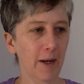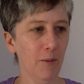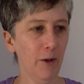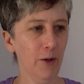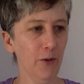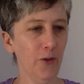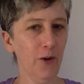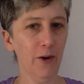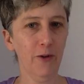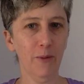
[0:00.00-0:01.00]
And what you'll
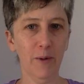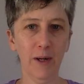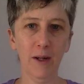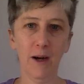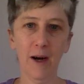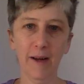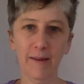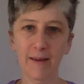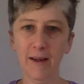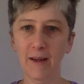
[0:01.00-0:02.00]
start to
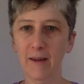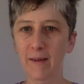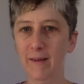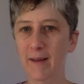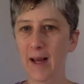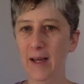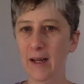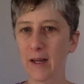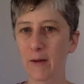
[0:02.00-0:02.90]
realize is that